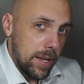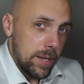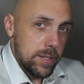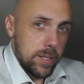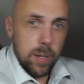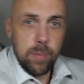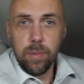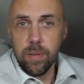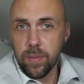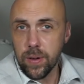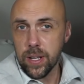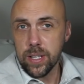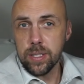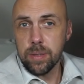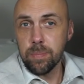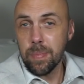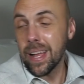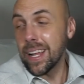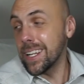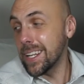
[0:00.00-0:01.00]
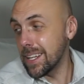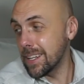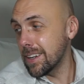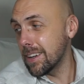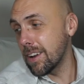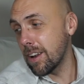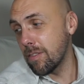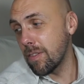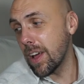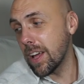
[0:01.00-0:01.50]
Some of us may need
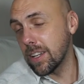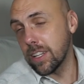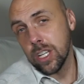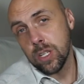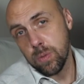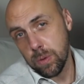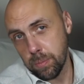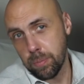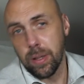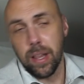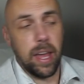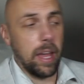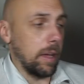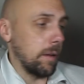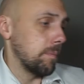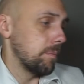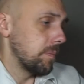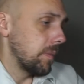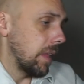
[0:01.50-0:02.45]
an advantage when playing.